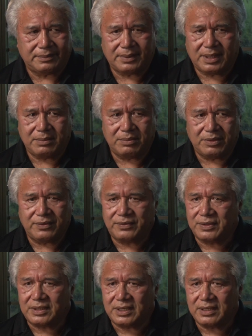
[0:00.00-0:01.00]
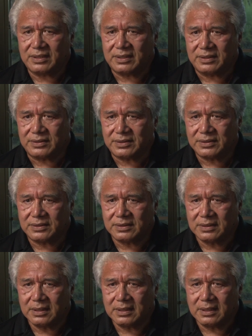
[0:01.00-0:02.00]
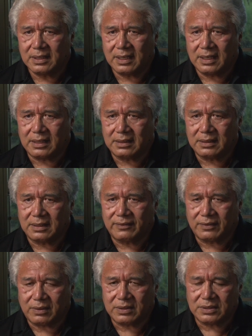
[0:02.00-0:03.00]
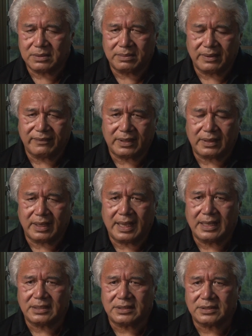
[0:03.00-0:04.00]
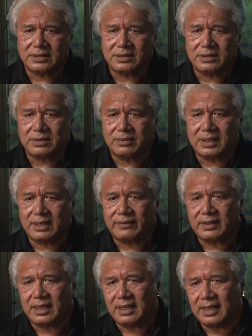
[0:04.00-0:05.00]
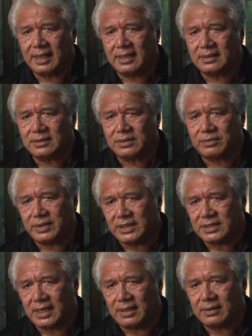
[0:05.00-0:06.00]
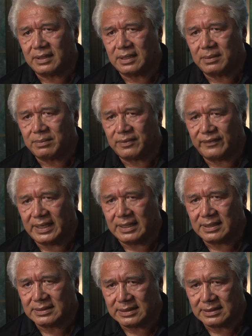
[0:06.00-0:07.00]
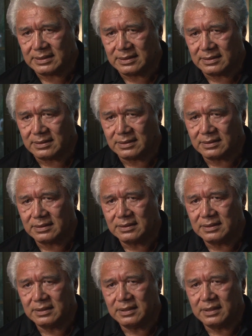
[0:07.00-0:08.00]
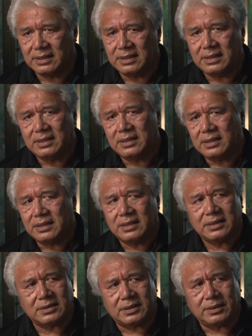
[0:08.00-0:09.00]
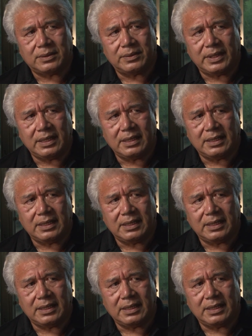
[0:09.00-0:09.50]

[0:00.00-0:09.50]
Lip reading: been moved to tears, and of course would be very anxious to do whatever they can to reach out and provide assistance. So